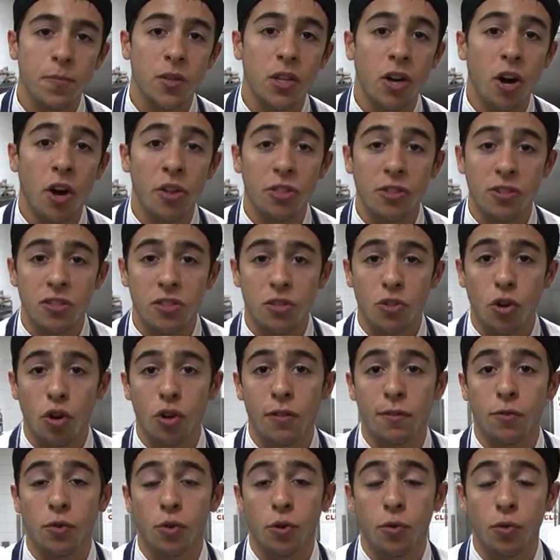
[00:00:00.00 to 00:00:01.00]
on the
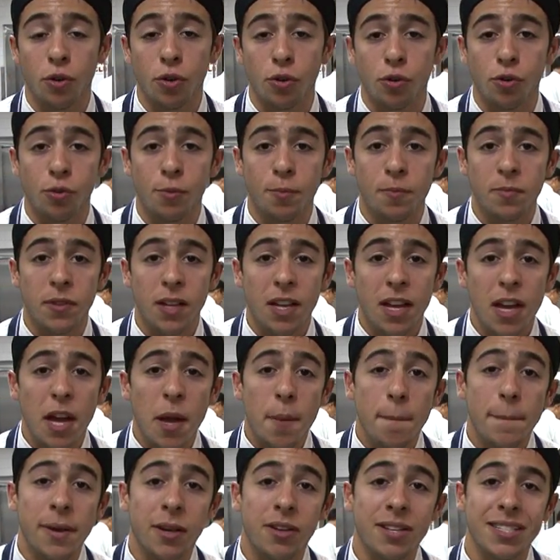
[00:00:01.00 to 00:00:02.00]
stove or grill,
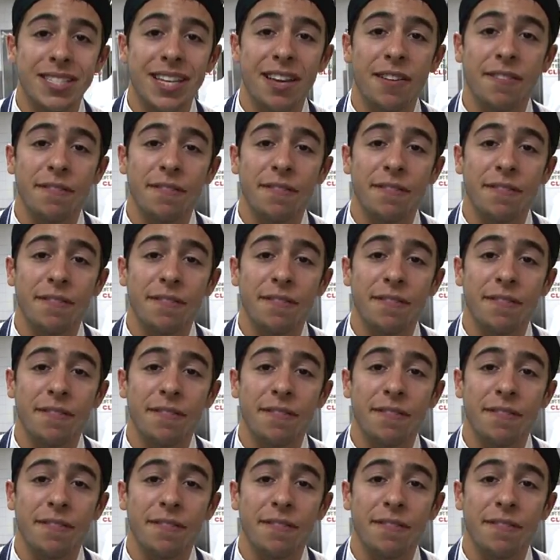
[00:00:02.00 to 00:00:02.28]
because they are